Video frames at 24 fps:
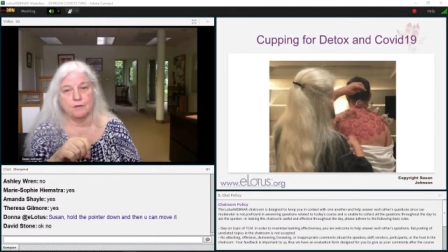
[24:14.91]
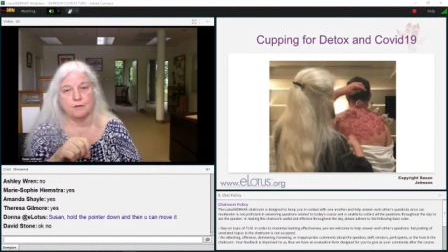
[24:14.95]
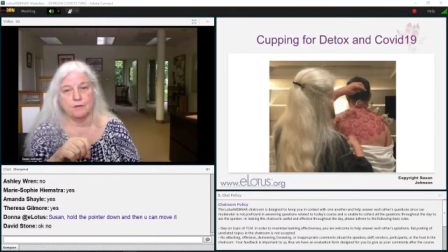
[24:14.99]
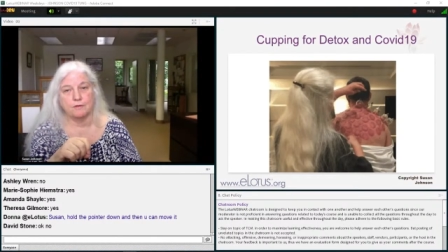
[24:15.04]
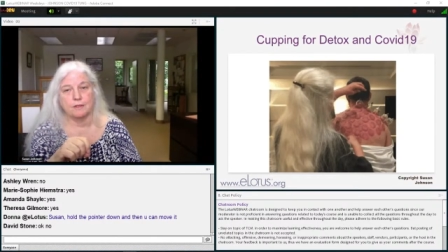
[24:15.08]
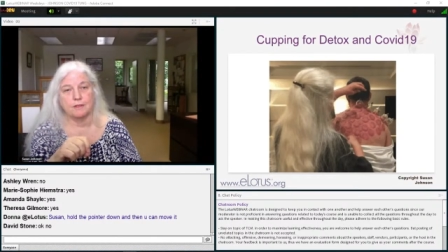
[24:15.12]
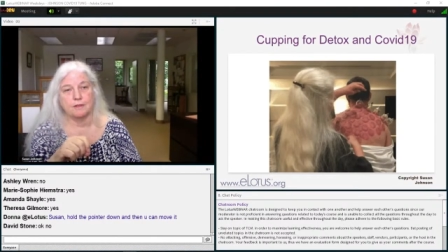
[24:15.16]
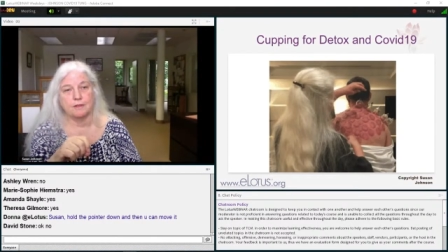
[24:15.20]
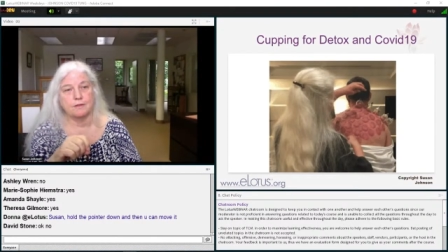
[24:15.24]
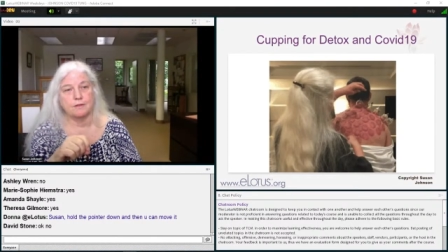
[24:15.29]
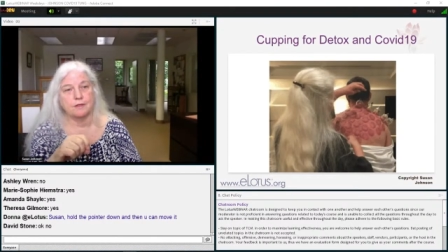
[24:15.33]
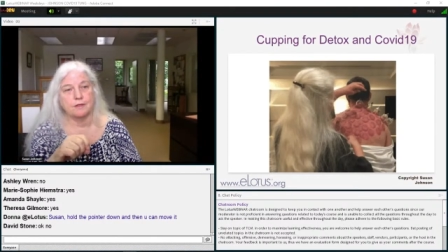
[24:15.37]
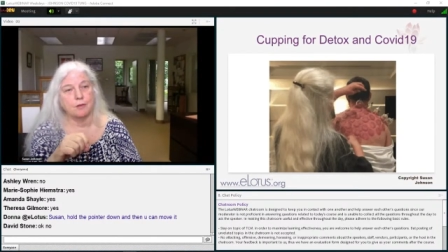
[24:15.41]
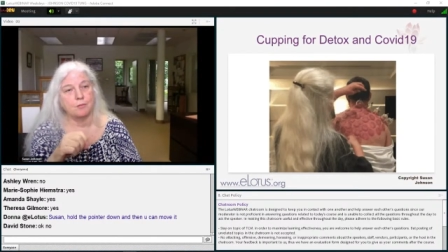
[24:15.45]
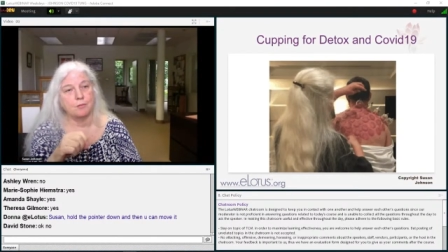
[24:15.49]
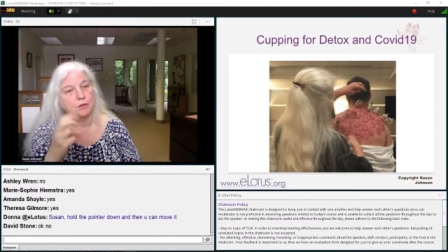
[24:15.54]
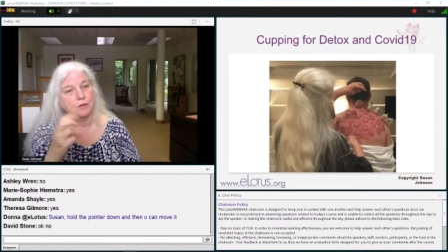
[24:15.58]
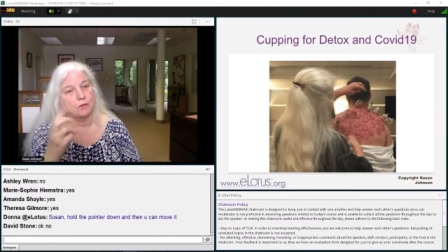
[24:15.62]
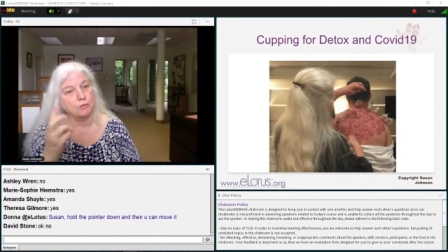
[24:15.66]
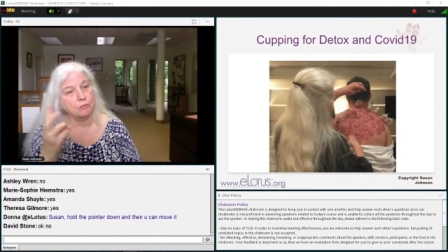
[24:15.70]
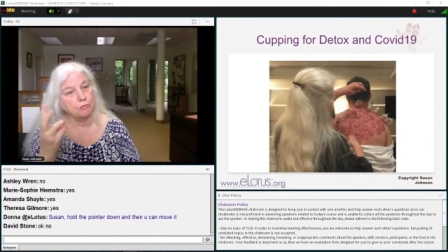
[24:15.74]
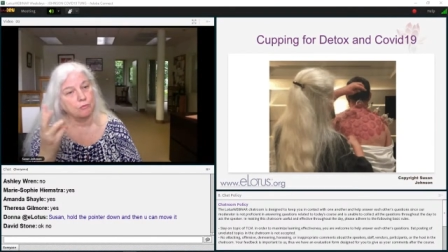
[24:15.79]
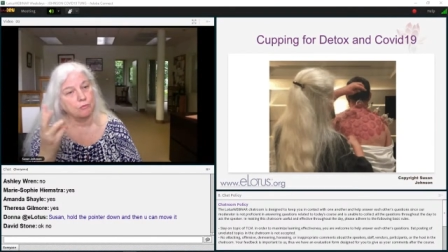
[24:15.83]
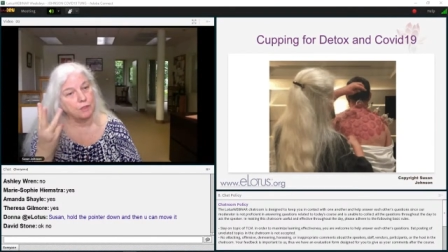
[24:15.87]
It's going to tell me
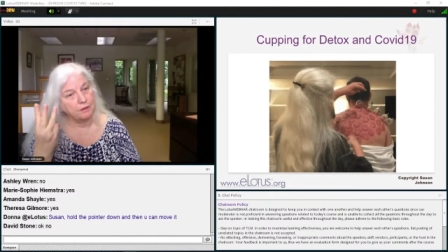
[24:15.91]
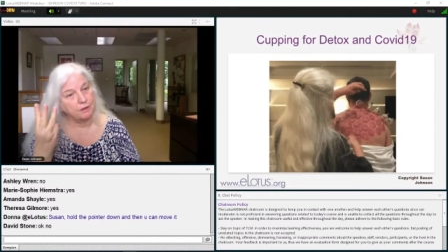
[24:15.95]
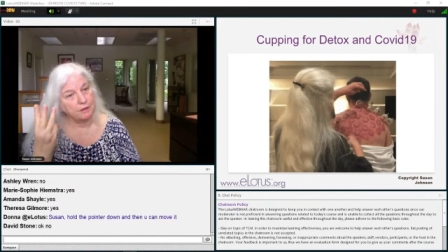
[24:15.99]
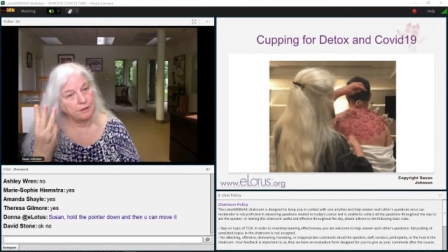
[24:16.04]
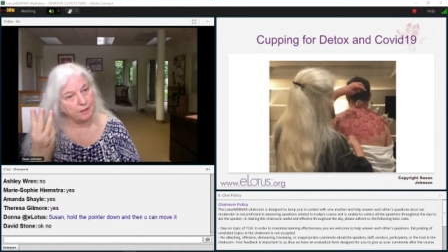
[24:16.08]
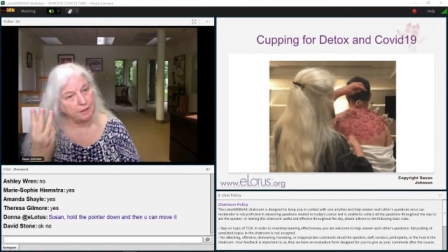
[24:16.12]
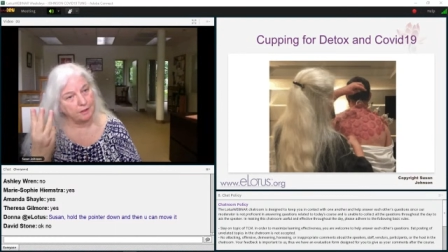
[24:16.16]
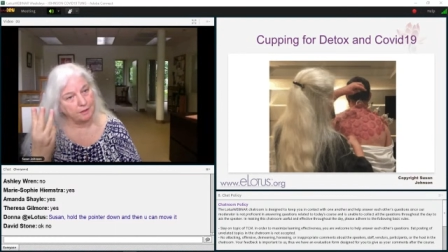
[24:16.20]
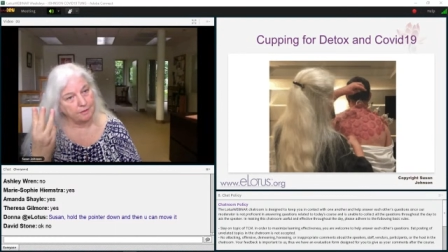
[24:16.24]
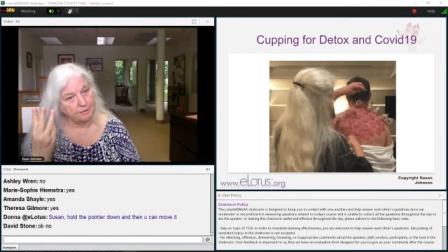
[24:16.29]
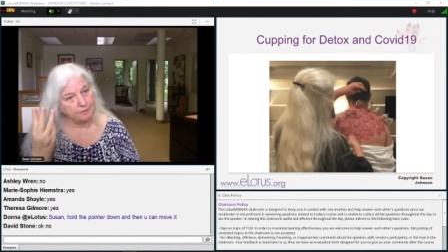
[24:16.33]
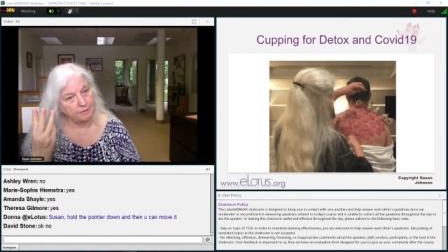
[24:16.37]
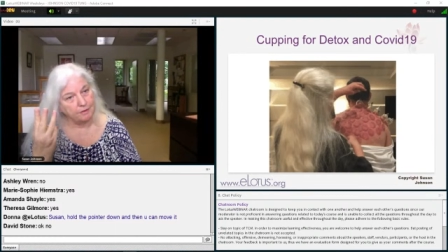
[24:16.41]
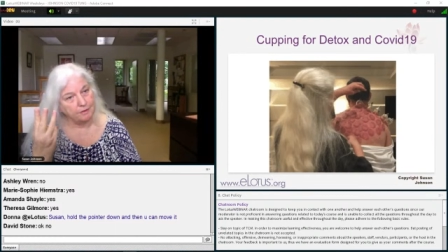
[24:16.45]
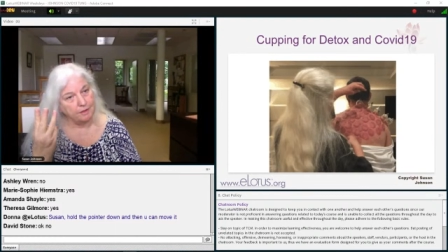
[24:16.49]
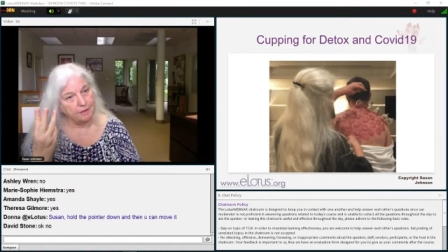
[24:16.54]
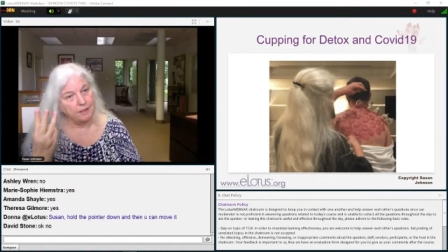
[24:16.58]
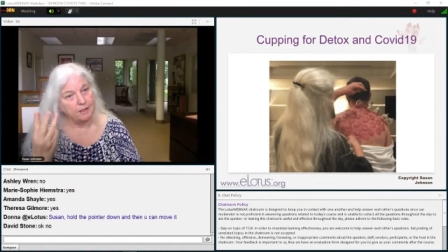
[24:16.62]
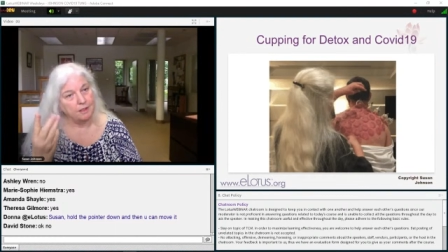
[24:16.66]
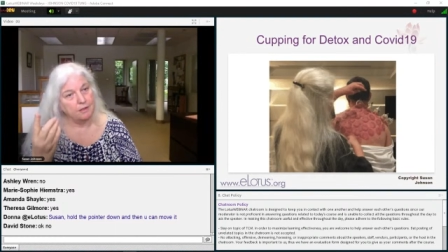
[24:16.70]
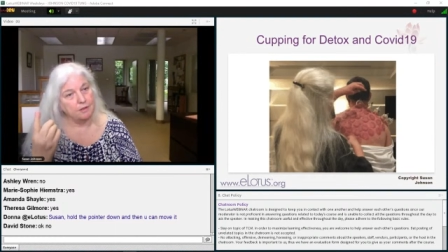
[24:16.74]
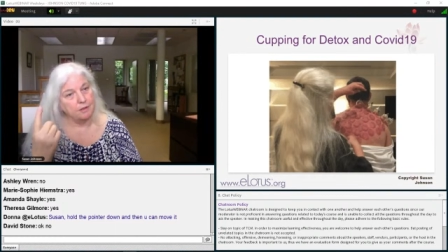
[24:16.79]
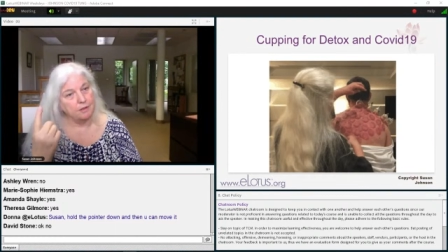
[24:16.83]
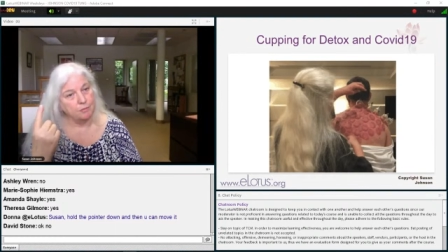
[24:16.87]
three things
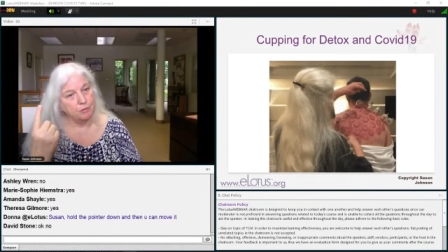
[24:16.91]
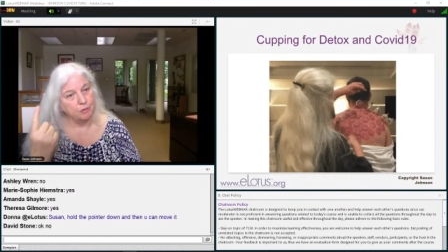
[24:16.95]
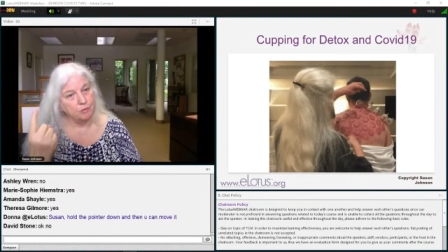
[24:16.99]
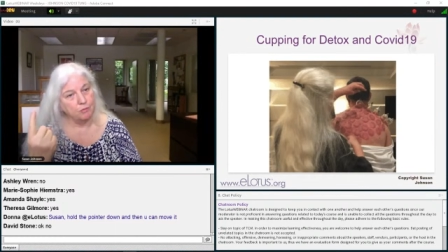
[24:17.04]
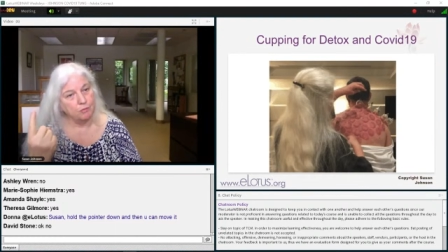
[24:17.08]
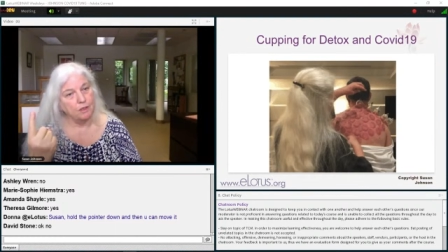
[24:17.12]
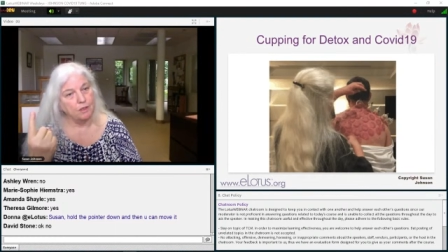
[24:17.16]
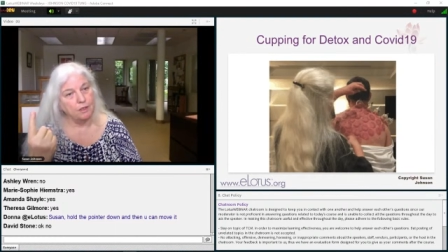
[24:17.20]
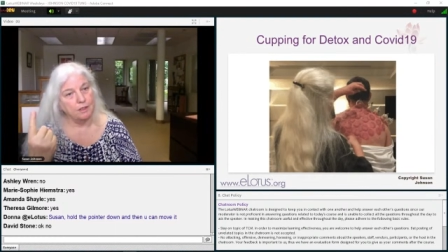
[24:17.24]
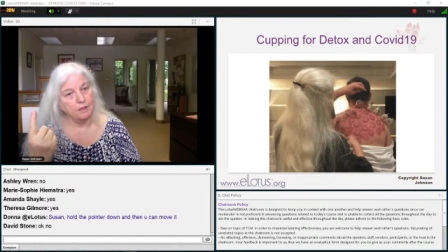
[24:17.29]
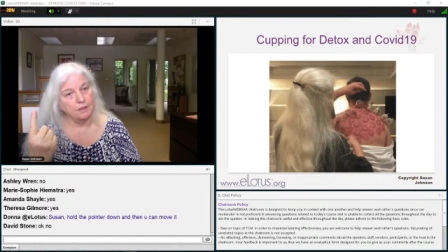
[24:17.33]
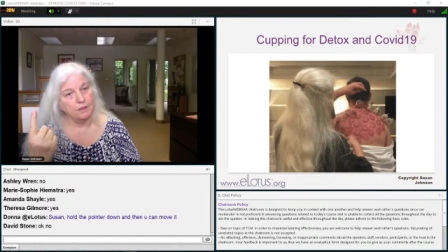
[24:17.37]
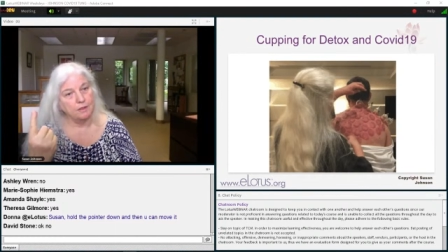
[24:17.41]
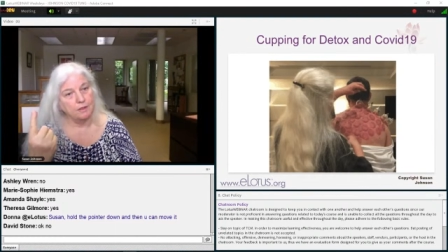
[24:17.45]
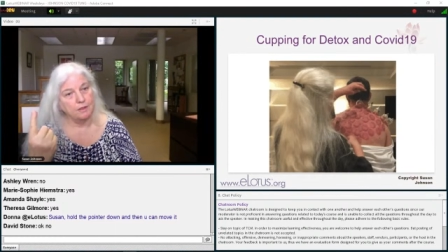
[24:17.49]
Number one,